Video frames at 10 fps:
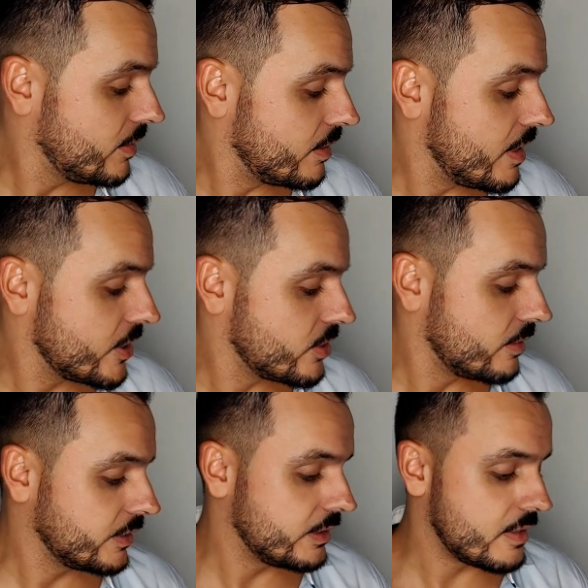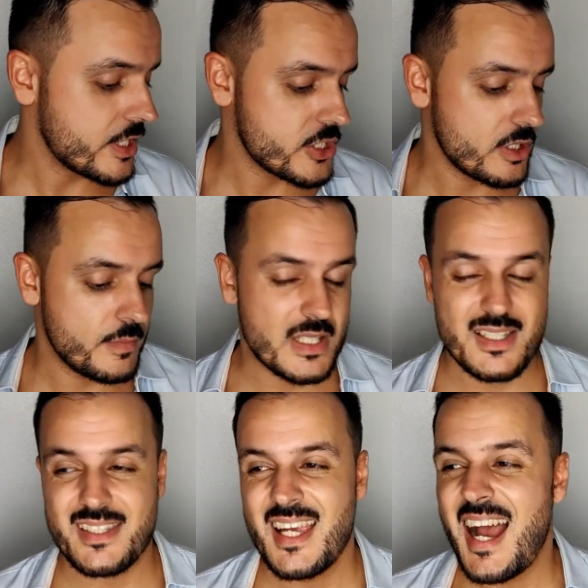their current direction
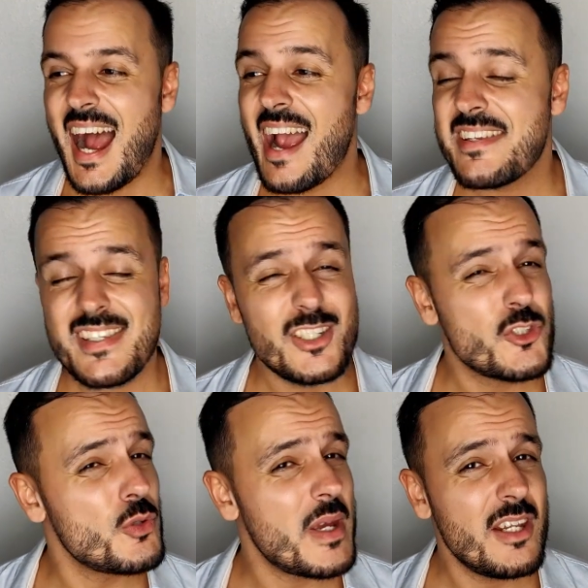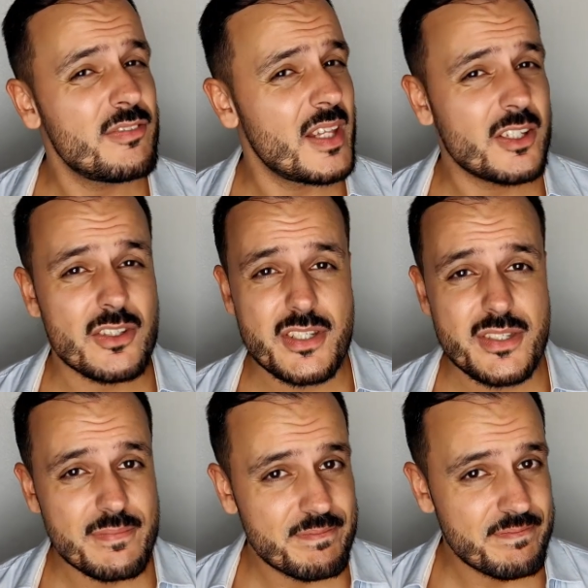because I see too many
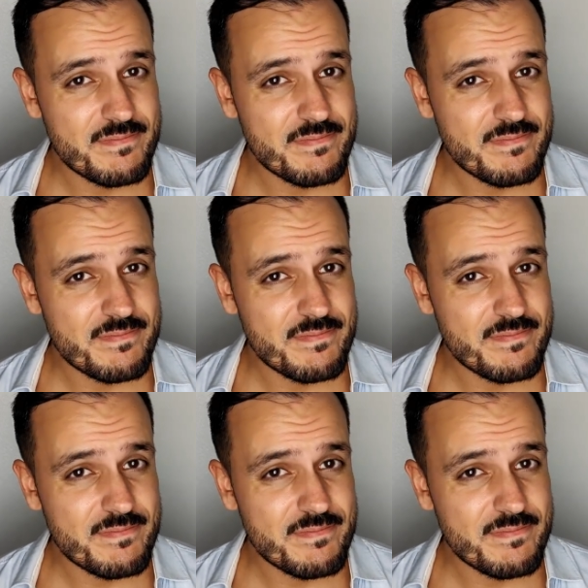flankers.